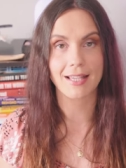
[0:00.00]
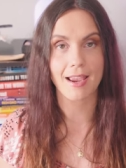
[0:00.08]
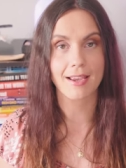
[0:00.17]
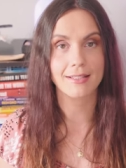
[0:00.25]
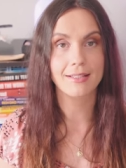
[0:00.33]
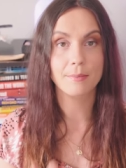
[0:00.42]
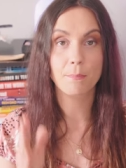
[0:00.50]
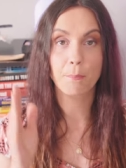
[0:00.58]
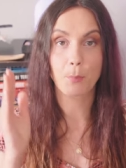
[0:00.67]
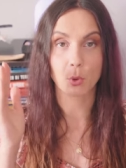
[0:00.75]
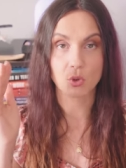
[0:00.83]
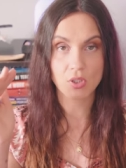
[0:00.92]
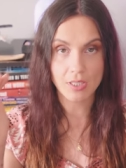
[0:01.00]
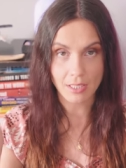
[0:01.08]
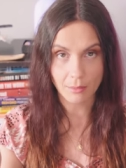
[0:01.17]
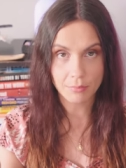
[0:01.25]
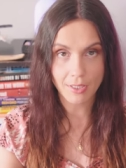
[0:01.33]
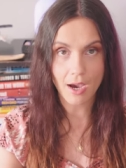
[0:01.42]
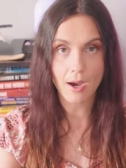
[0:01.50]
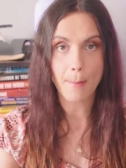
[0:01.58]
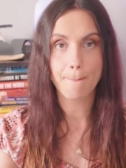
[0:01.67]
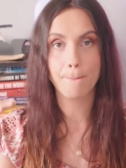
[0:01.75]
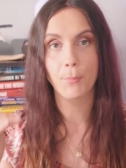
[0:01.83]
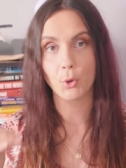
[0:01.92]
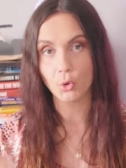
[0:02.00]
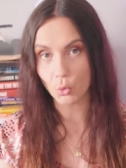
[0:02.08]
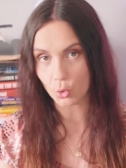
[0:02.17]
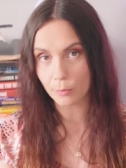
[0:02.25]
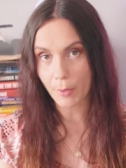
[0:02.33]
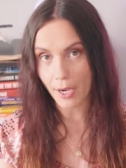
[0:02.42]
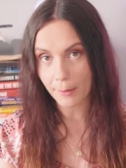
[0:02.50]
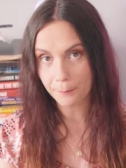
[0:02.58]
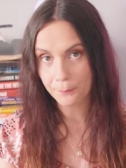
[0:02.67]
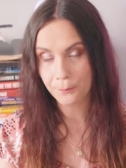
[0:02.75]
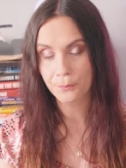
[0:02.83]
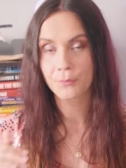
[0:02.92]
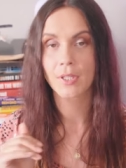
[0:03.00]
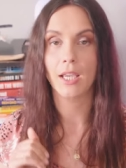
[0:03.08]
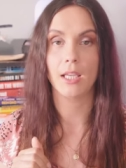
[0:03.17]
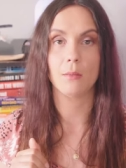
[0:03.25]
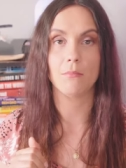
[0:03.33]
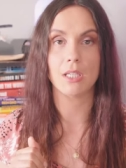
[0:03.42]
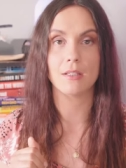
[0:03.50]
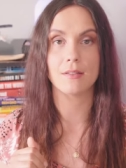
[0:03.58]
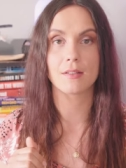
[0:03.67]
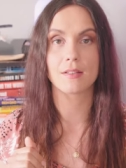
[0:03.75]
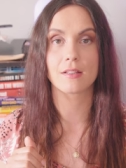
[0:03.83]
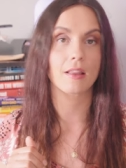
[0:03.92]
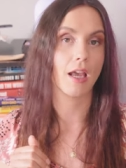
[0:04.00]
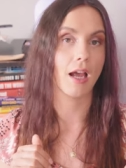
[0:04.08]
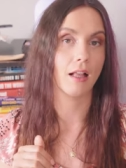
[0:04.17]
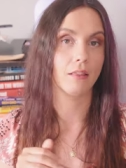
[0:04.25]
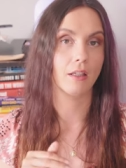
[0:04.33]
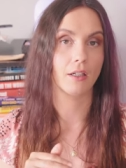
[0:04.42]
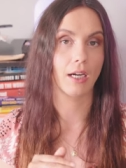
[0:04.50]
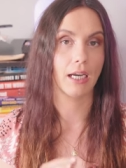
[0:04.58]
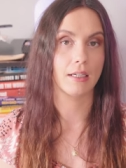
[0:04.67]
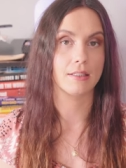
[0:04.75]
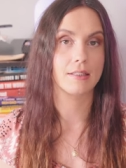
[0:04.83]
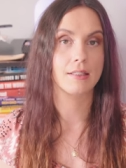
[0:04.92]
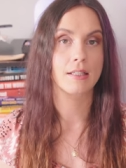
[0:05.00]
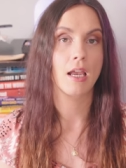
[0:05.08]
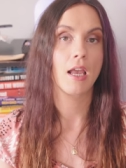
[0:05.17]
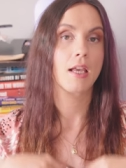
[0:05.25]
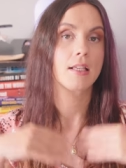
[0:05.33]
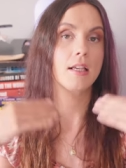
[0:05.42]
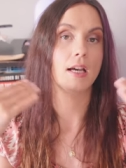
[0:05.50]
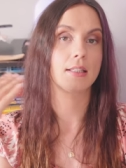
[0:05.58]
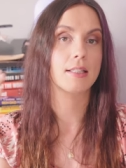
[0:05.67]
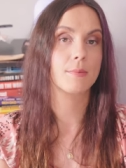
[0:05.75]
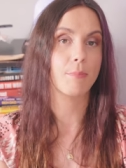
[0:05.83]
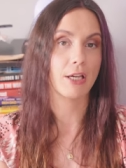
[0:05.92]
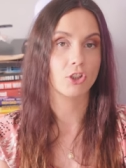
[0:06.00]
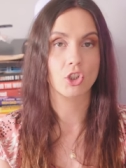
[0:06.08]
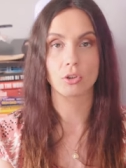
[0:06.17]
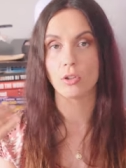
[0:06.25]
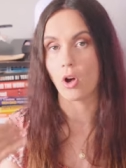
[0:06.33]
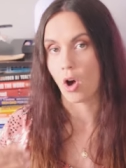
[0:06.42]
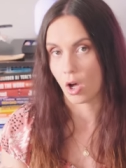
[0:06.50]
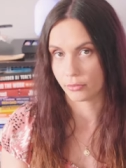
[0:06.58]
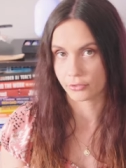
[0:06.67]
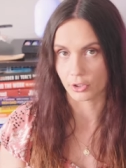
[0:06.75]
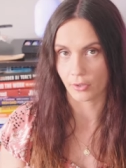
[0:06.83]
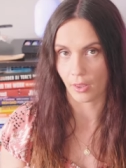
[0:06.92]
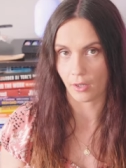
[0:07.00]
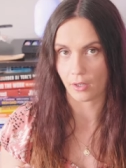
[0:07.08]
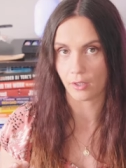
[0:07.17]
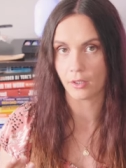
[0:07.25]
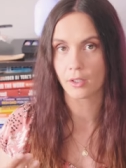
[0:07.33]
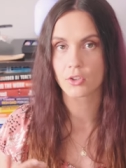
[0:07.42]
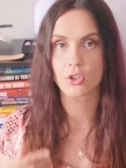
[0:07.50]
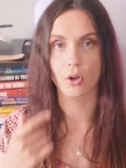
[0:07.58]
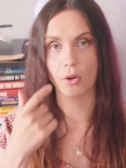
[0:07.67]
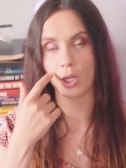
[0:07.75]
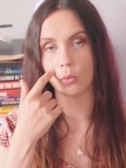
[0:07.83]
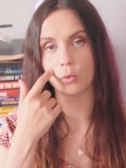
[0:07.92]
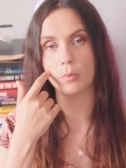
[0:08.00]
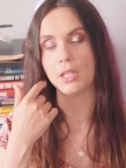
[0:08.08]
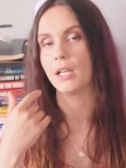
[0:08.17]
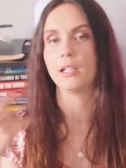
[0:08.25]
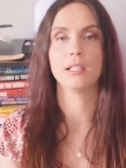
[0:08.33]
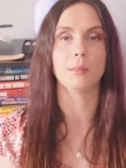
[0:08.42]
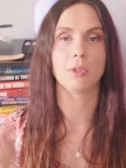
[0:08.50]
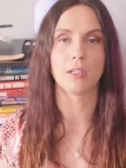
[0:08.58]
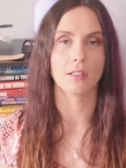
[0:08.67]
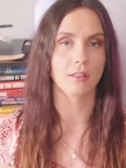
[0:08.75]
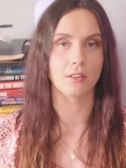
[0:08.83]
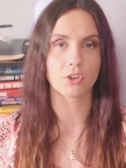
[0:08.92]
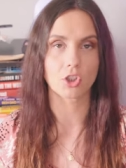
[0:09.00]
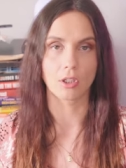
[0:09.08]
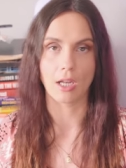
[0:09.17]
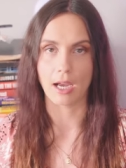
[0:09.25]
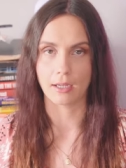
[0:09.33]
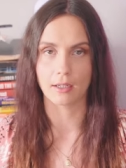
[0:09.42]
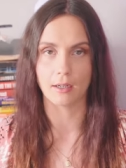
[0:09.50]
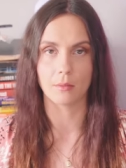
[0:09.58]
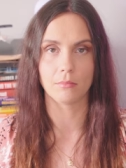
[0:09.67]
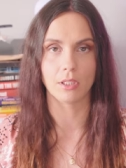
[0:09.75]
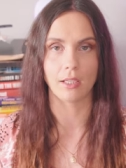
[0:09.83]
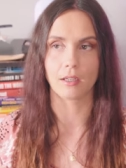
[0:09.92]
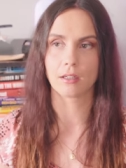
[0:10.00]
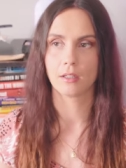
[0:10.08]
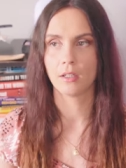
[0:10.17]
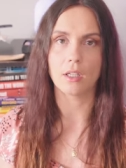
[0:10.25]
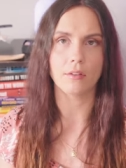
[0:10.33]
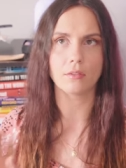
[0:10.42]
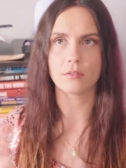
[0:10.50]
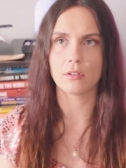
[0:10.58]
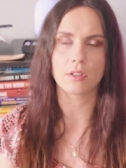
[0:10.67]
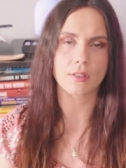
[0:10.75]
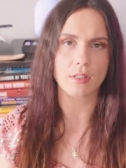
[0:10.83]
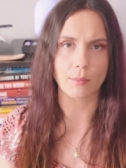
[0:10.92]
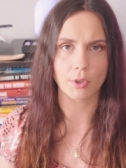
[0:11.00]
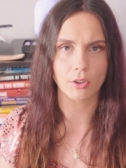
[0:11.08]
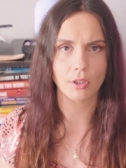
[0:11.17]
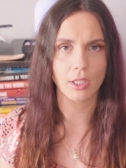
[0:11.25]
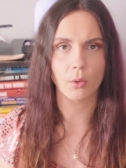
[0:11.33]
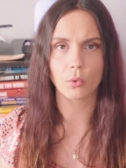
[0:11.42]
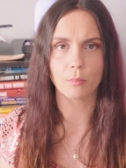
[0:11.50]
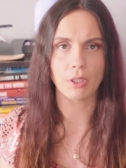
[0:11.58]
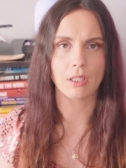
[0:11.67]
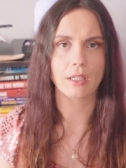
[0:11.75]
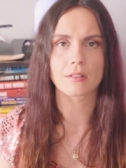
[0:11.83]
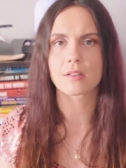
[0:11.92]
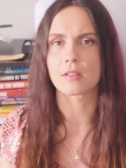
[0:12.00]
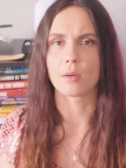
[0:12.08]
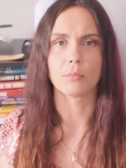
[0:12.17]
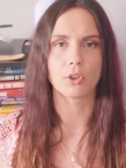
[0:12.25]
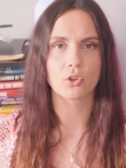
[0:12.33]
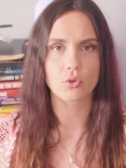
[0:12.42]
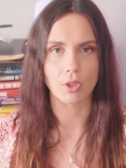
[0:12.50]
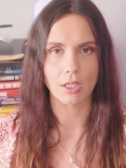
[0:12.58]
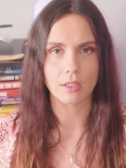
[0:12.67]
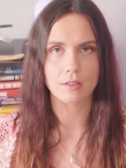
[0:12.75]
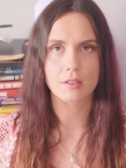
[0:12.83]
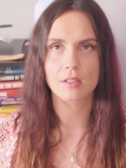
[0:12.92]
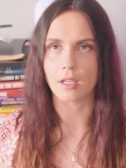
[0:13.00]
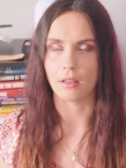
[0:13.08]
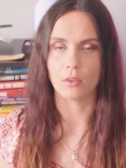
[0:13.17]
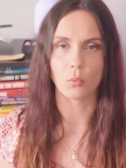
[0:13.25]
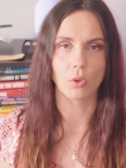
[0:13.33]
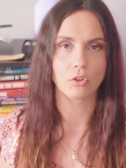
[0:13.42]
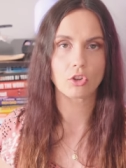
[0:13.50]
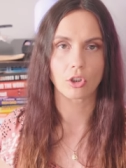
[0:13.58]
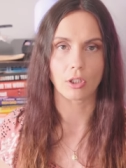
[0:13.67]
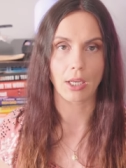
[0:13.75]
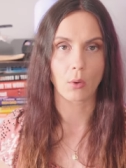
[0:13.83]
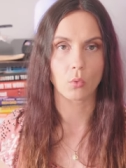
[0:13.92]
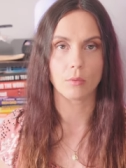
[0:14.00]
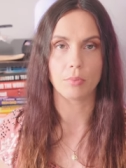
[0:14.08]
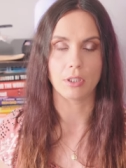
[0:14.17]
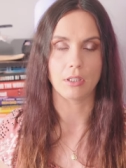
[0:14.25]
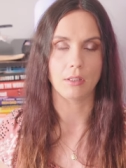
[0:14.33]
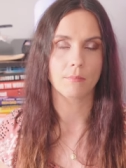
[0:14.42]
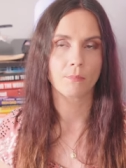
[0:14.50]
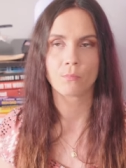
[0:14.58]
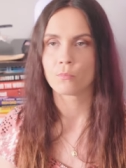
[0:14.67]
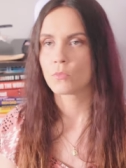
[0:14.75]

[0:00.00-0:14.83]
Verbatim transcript: says posebna ponudba, it means that there is a special offer there. So it would be a limited edition item. Like in the summer, it would be like summer drinks. In the winter, it would be